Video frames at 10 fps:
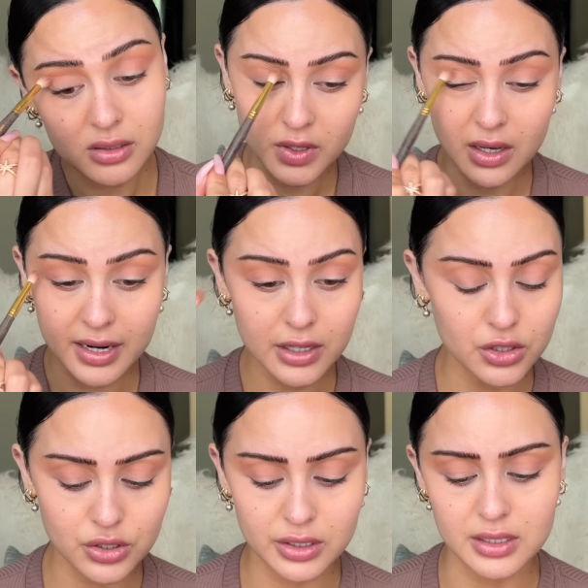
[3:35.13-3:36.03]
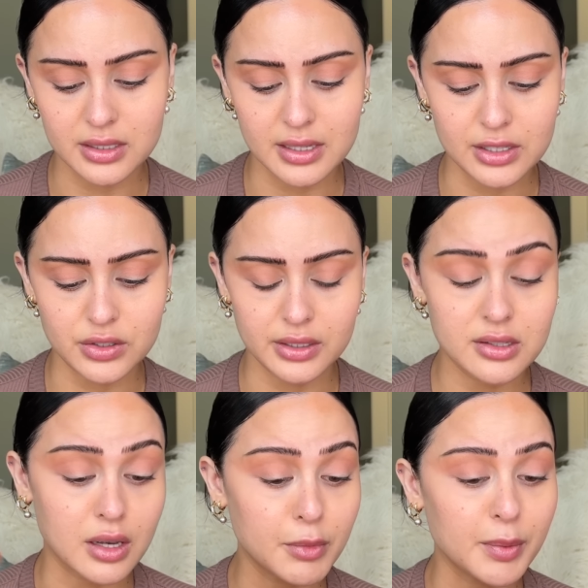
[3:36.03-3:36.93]
He kind of usually does that during the
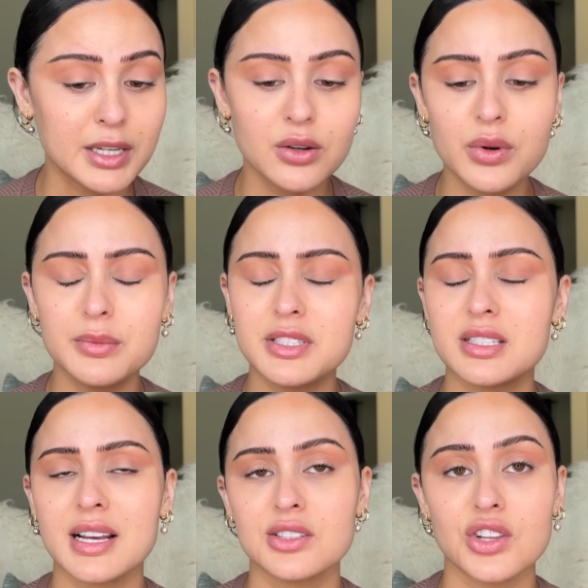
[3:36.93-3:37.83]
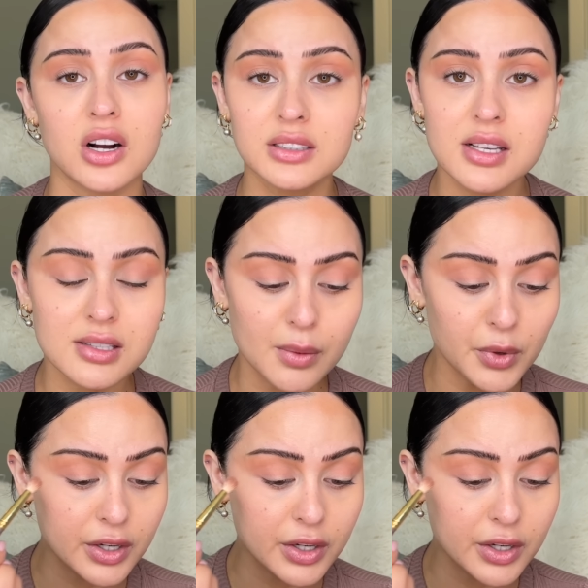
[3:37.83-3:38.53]
summer, but I don't want him to stay as long this summer.